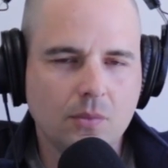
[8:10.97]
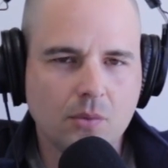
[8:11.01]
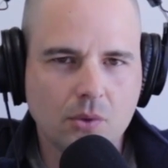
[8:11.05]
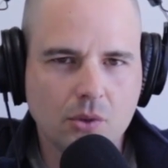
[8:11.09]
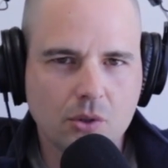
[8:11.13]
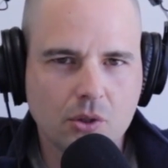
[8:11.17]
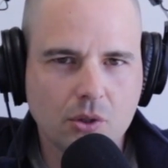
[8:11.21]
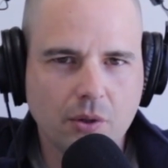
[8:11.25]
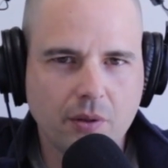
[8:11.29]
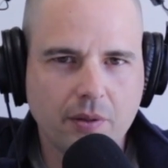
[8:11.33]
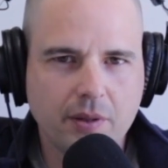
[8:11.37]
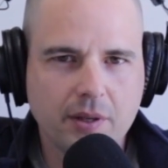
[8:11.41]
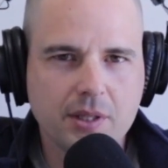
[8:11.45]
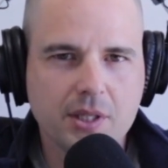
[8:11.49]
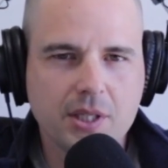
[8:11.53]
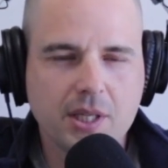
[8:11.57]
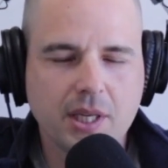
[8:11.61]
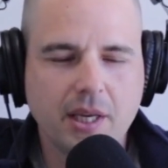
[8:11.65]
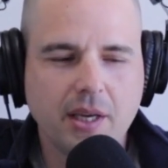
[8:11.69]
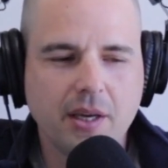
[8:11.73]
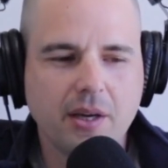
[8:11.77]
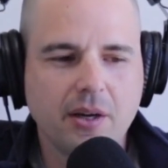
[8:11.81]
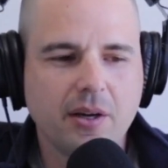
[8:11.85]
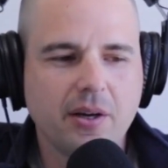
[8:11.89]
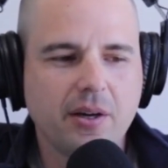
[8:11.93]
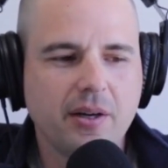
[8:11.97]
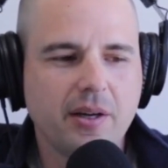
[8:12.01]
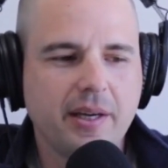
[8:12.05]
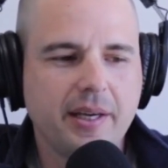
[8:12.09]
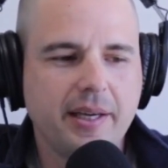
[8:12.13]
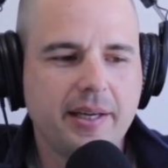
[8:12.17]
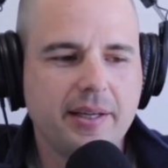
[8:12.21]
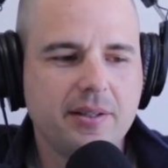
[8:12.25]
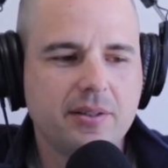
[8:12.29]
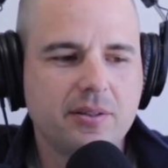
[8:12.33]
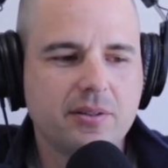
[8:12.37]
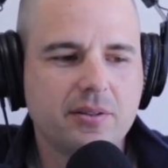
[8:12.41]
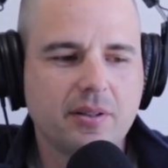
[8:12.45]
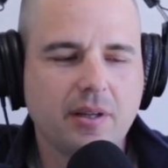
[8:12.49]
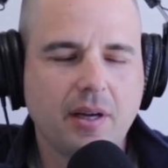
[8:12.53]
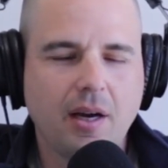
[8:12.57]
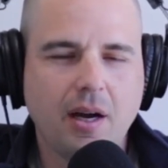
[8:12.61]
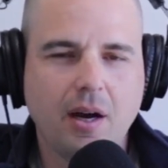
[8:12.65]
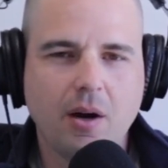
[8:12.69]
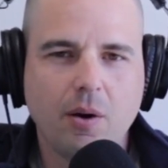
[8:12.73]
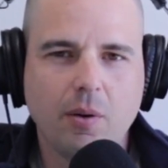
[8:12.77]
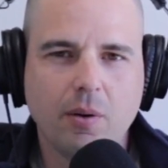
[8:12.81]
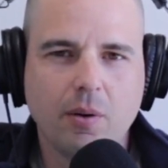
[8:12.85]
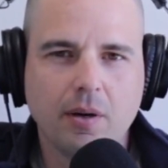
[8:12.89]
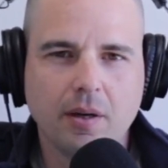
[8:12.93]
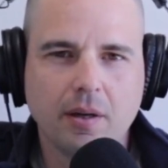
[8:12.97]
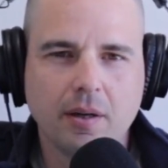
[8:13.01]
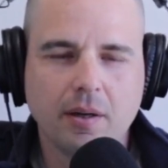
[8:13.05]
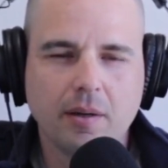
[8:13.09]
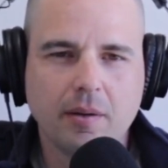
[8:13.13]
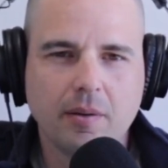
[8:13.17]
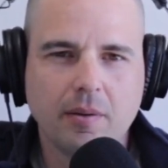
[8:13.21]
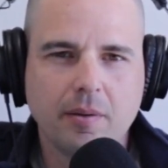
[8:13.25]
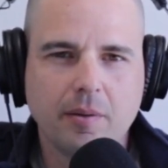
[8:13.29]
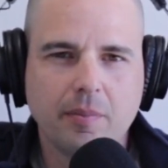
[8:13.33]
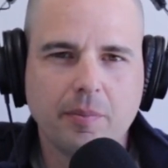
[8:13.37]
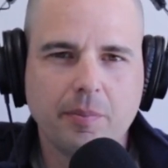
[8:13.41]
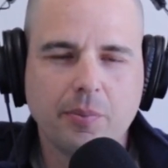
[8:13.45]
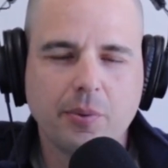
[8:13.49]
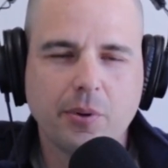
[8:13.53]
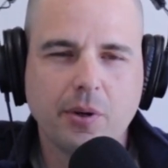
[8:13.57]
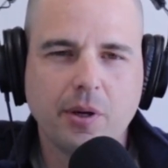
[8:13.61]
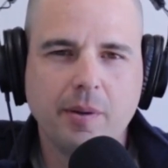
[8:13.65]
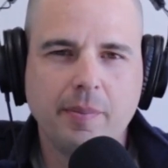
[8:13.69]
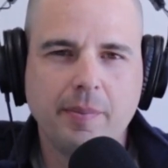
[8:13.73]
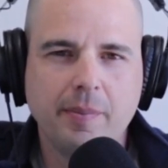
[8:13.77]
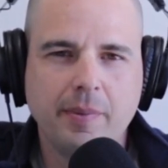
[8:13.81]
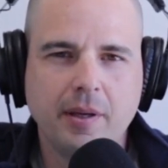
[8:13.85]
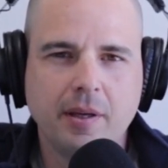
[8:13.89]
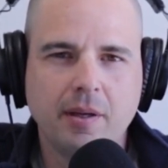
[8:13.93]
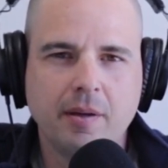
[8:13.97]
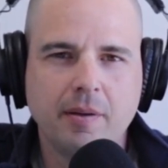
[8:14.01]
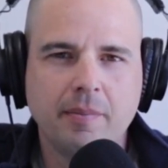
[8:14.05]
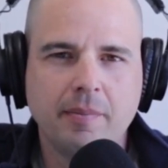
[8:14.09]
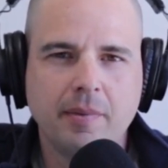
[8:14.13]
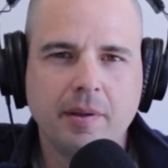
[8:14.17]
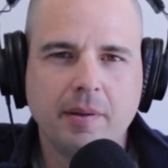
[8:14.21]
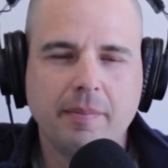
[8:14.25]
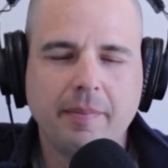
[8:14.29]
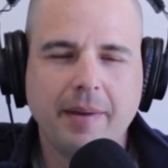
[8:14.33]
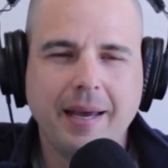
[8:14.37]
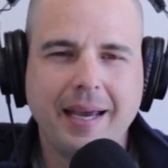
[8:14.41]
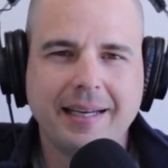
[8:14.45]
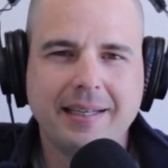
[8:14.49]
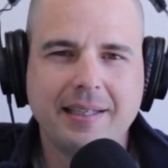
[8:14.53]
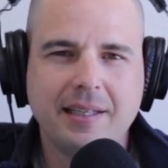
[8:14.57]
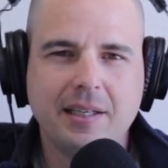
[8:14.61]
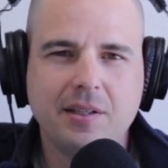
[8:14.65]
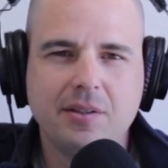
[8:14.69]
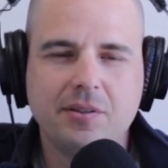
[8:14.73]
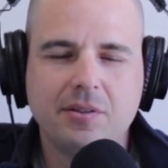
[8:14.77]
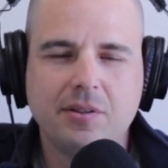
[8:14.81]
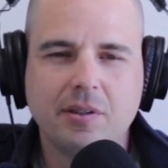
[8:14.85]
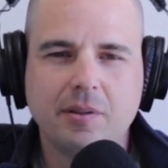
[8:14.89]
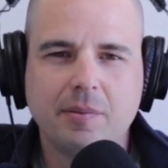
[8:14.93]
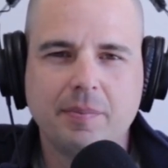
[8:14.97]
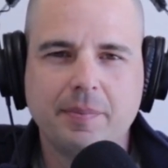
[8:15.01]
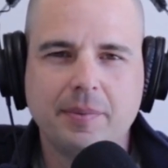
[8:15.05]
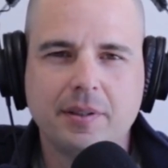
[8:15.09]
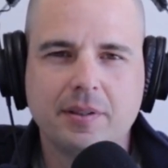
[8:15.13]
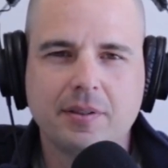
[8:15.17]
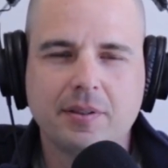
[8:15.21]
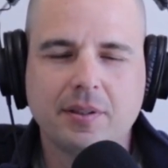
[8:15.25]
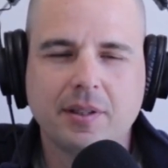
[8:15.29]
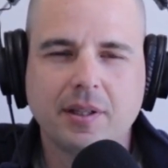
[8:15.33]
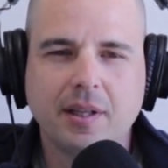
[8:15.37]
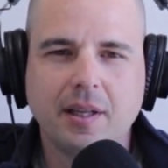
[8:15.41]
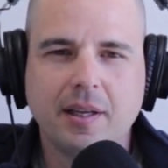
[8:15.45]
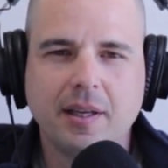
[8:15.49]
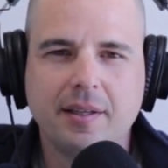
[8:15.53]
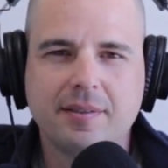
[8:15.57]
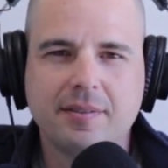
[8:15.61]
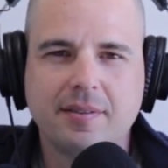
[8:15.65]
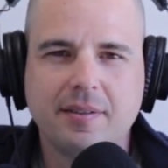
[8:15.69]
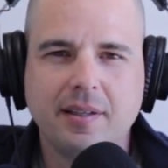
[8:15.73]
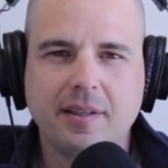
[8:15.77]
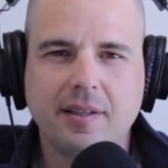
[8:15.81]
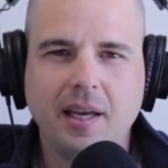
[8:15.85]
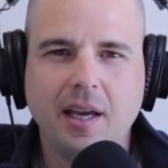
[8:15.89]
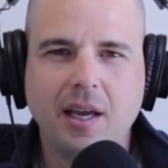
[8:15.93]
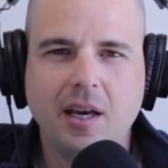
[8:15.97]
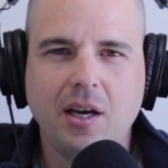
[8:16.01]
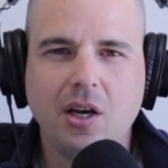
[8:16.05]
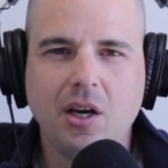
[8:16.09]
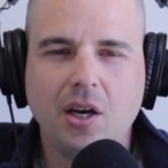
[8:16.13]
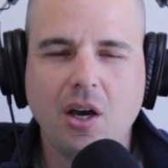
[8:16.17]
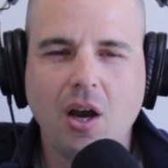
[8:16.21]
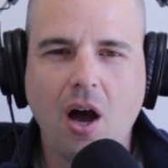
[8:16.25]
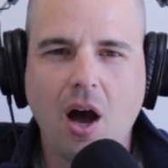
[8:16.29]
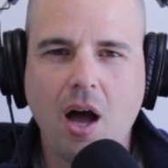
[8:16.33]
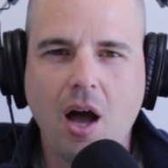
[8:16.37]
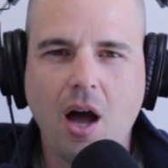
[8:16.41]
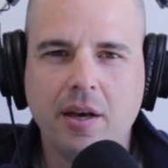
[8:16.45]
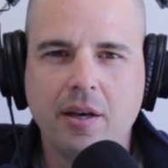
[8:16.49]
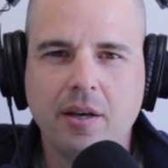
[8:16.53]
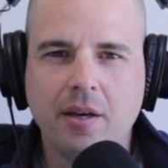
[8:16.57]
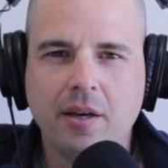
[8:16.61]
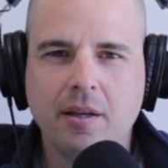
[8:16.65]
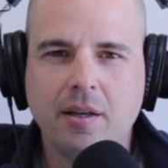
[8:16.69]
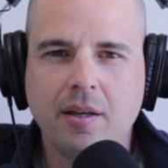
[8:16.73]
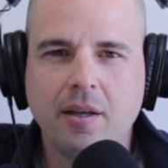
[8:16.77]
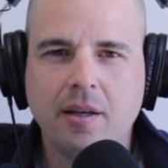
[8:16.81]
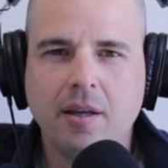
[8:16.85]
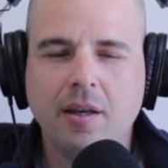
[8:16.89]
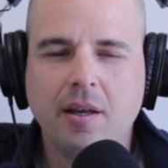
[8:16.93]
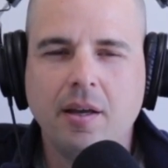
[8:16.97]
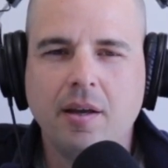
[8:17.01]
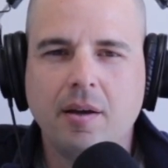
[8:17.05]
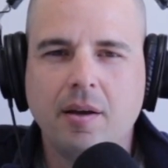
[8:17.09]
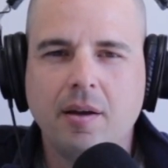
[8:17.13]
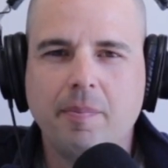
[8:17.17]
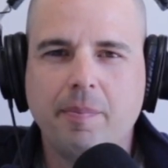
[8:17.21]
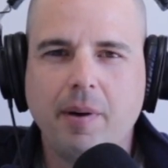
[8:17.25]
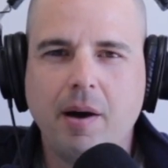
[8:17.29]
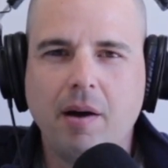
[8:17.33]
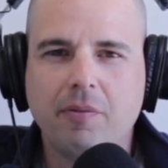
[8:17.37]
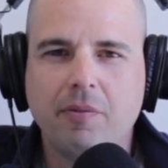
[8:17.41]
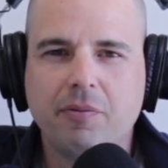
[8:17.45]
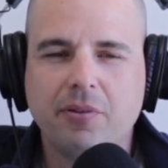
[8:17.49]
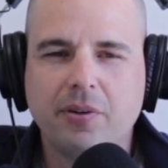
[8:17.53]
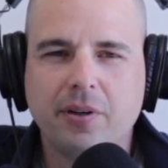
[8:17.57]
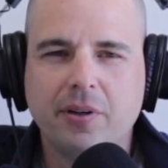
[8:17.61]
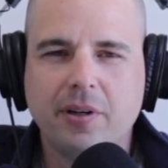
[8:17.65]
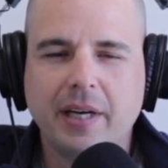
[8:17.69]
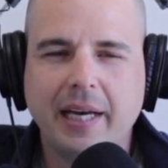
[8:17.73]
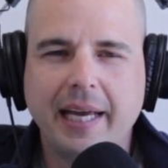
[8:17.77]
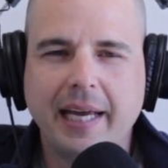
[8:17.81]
So this here is our premium magnesium bisglycinate non buffered.